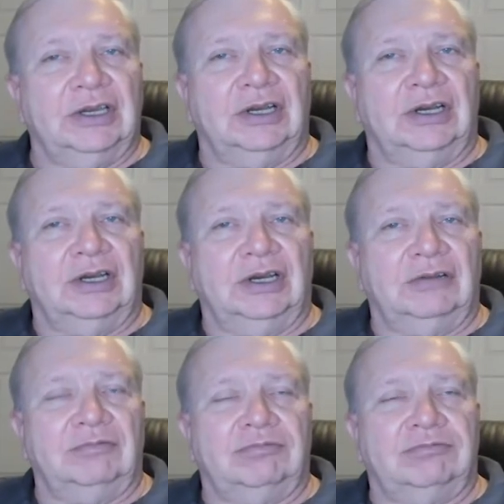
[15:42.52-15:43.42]

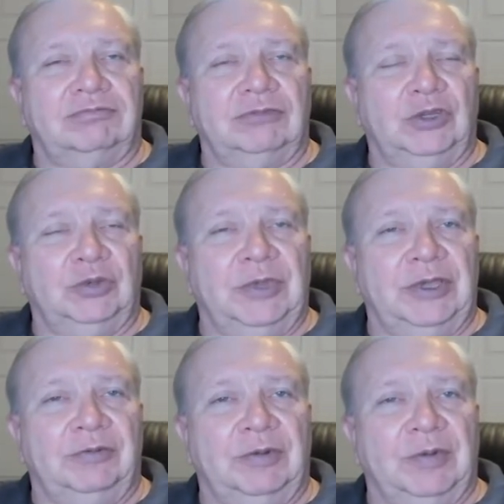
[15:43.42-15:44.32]
Uh, you
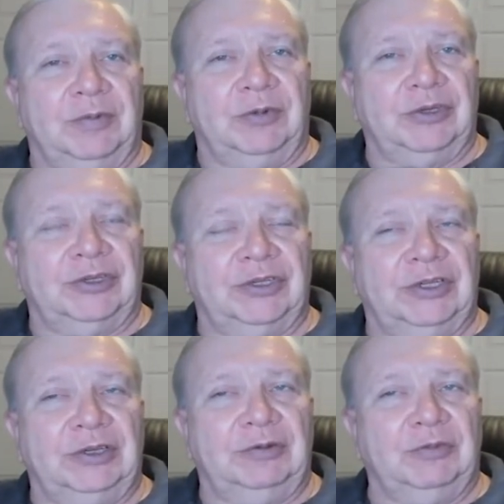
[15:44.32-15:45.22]
may remember
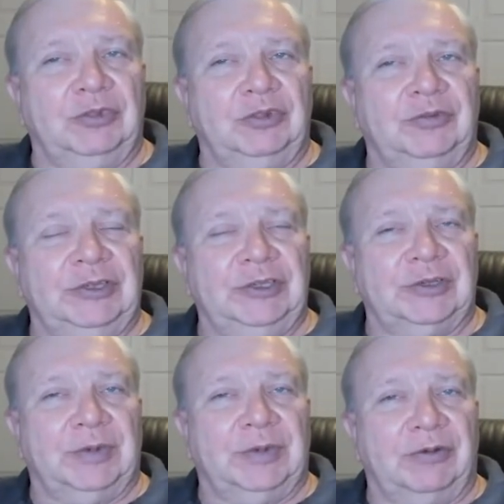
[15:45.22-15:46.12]
seeing movies
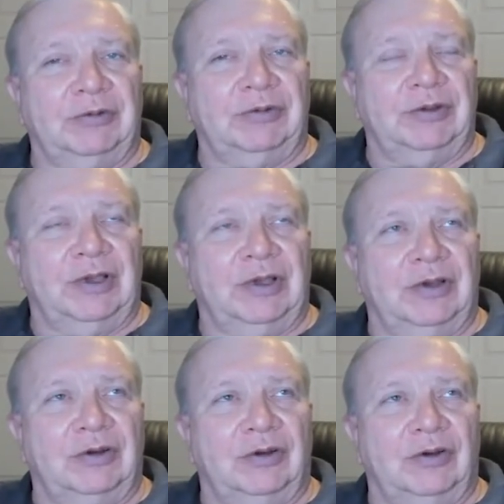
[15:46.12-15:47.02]
about
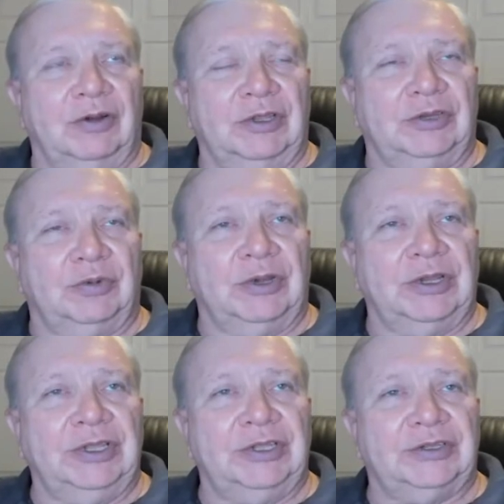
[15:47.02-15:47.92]
early
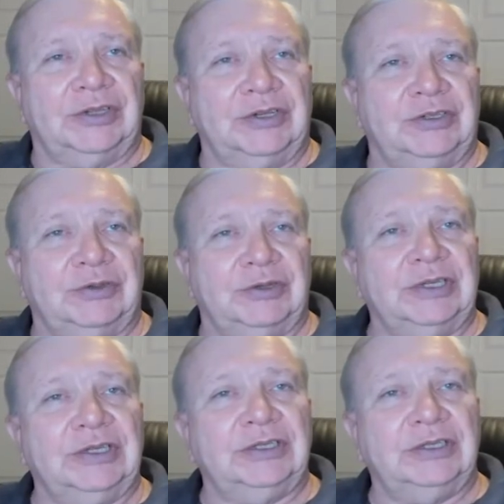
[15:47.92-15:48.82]
20th
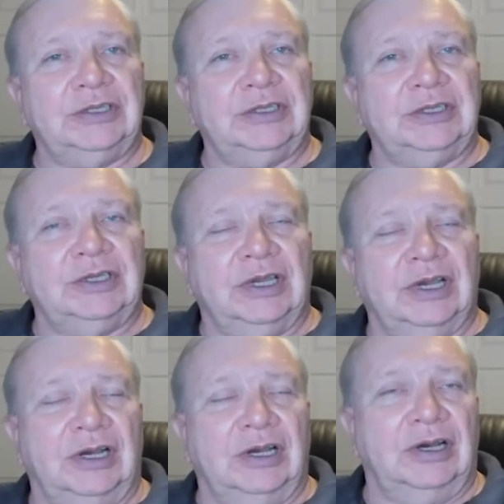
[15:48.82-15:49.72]
century
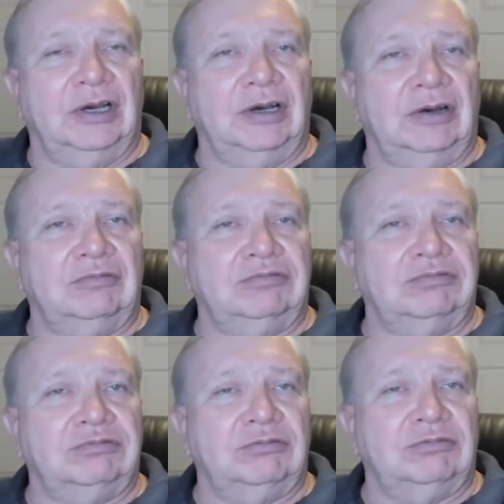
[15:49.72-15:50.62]
uh,
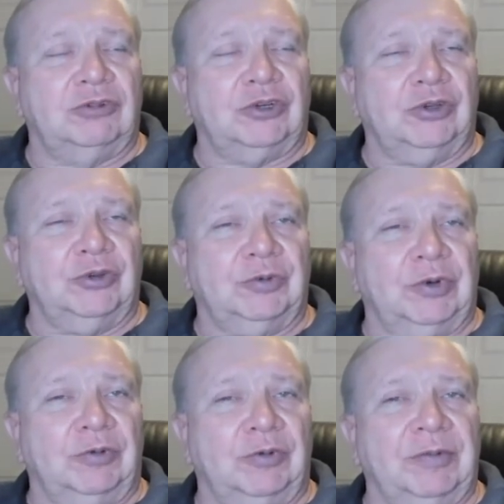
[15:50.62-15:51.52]
world
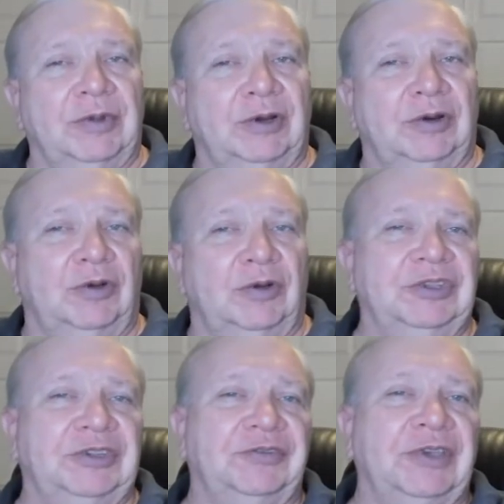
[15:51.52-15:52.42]
where women are
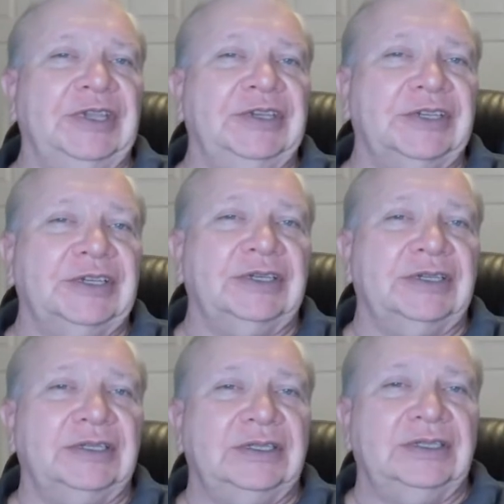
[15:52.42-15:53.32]
always fainting.
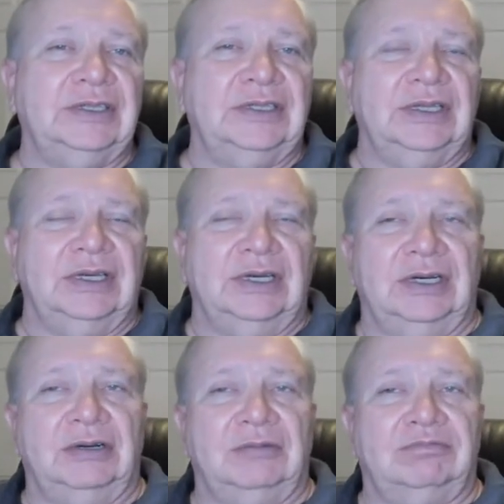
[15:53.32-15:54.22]

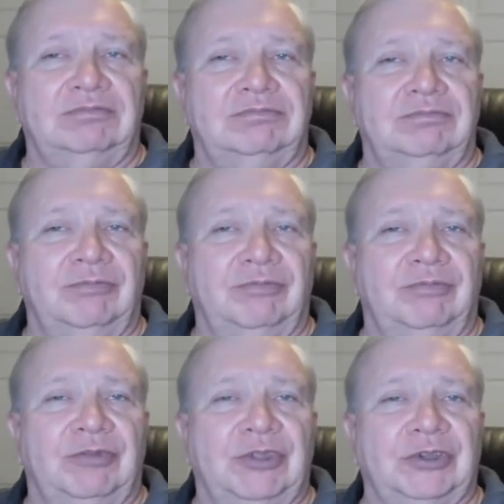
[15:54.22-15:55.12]
Uh,
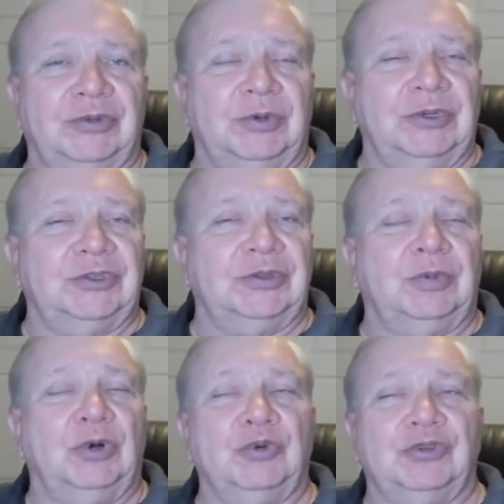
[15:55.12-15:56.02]
this was
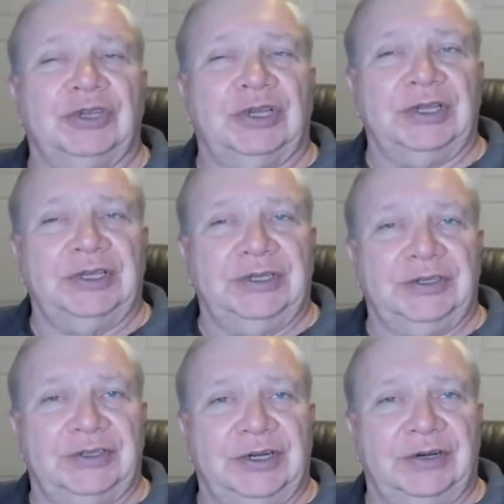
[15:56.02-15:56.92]
supposedly
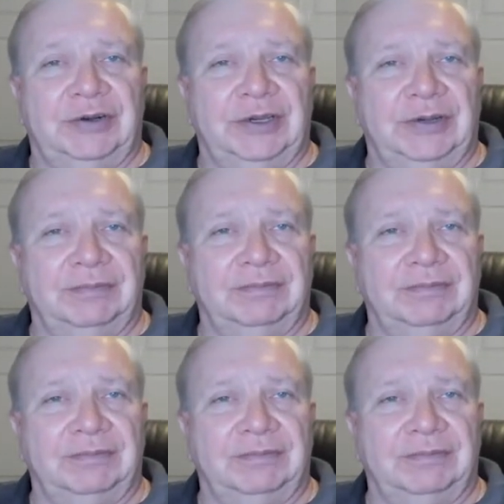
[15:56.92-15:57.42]
hysteria.